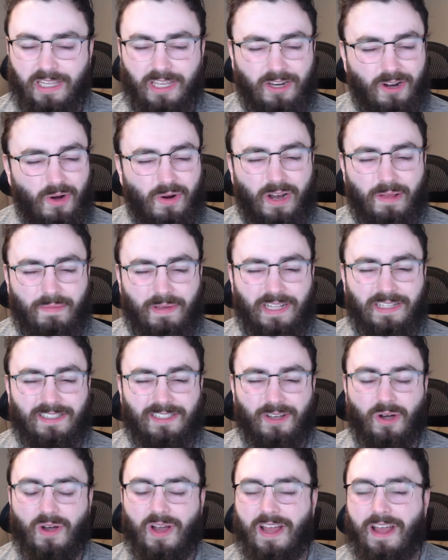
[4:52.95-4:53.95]
You know what I mean?
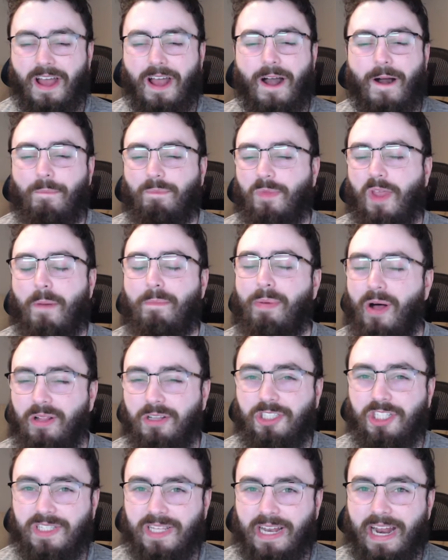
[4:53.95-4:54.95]
So
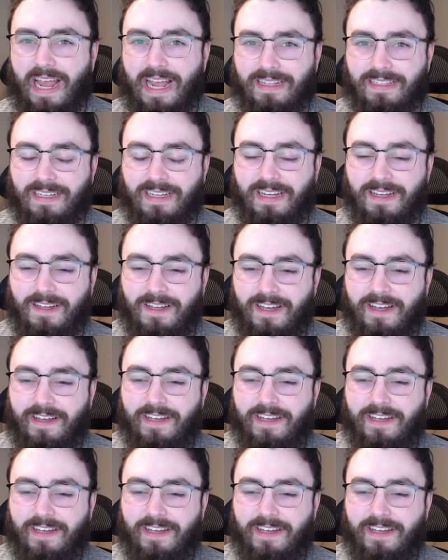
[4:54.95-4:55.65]
apologies that I had to